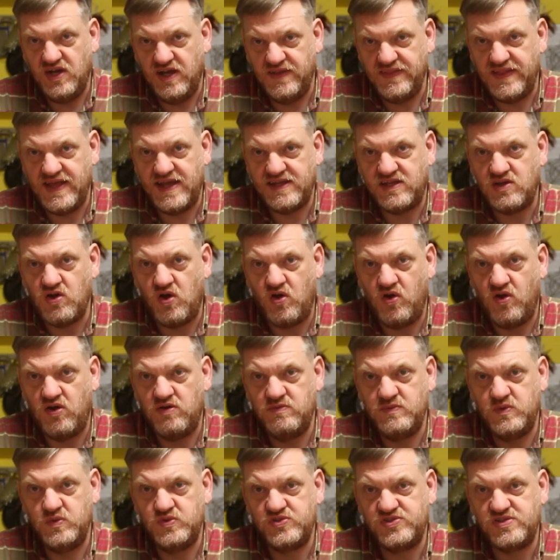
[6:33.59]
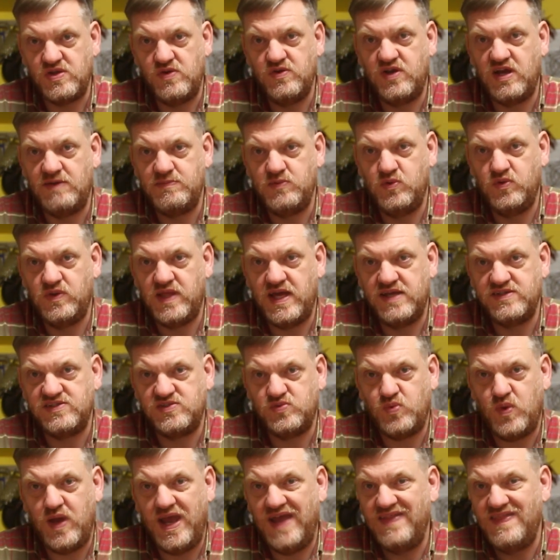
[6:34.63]
and that cotton will soak up all that
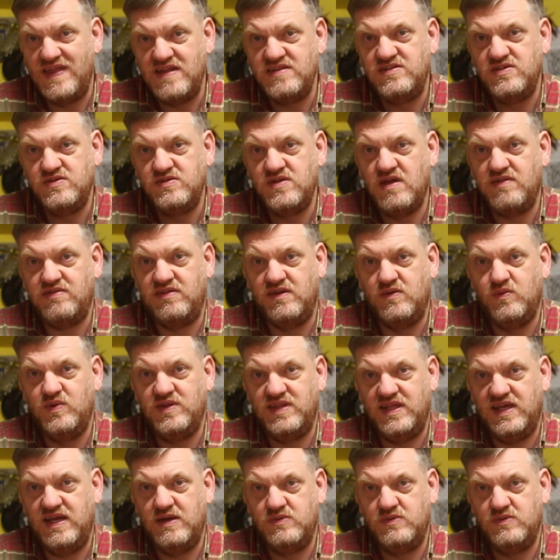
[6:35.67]
sweat and then do nothing with it.